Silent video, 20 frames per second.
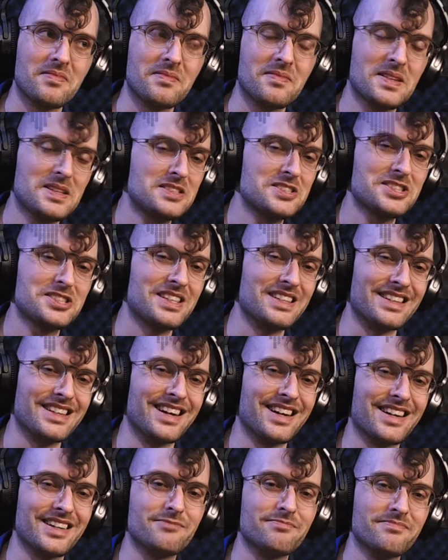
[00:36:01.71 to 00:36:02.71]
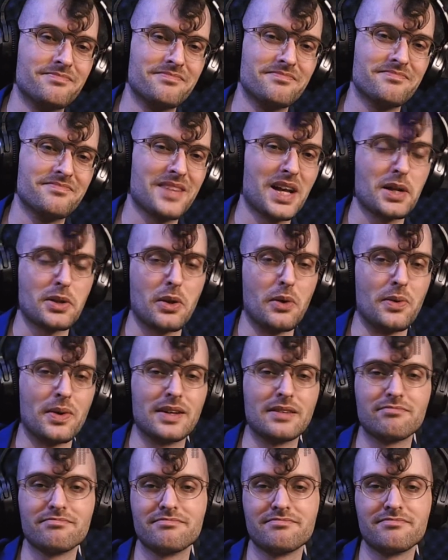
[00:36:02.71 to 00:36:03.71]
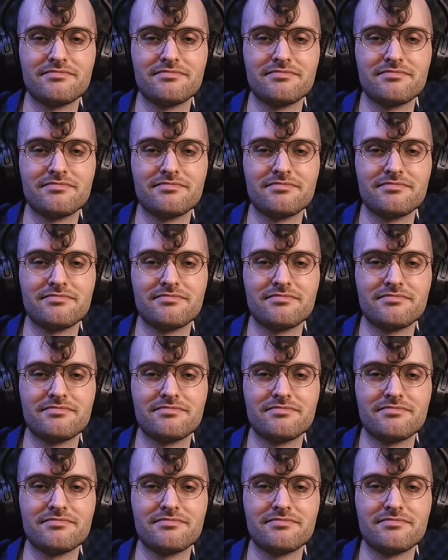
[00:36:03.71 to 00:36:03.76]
They're just sitting on it. Not doing it.